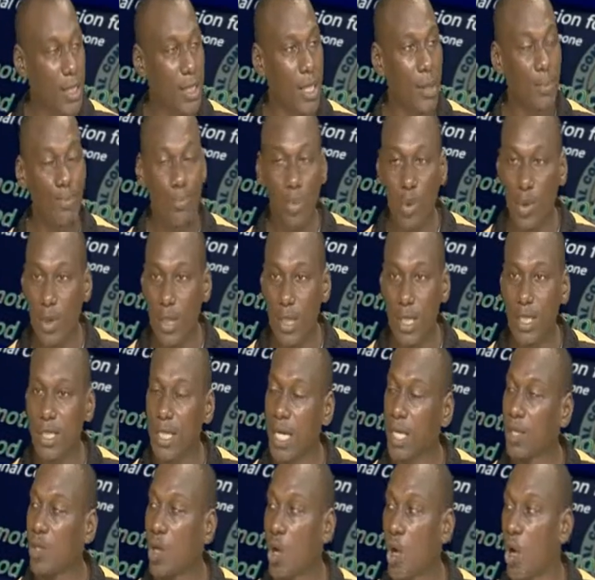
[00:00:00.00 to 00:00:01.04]
the police
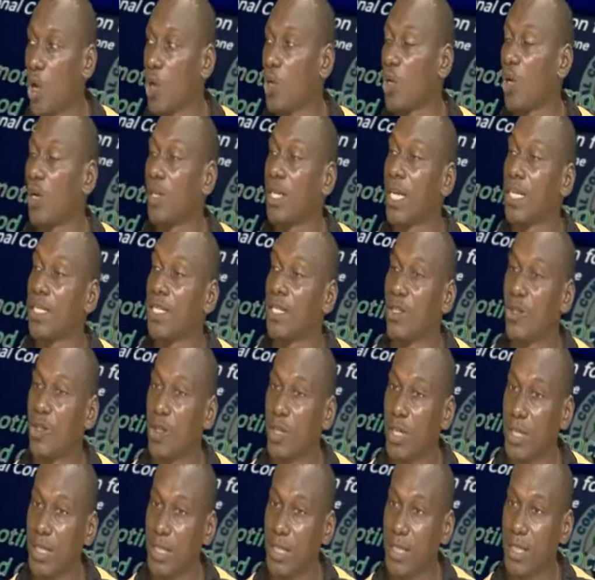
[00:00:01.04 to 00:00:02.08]
and all other
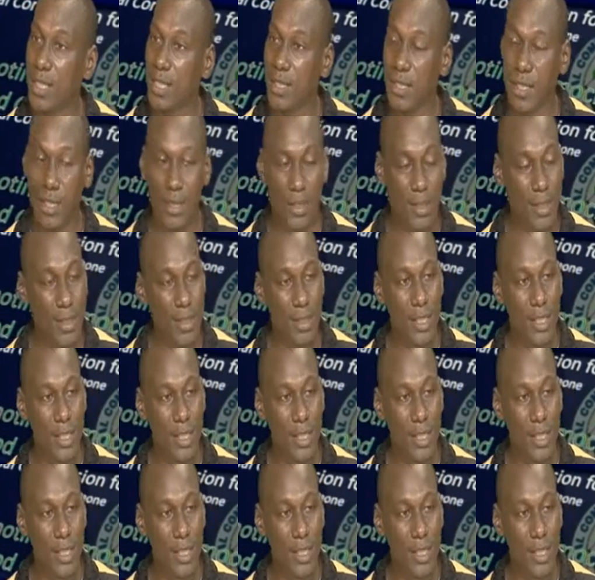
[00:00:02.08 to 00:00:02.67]
security agencies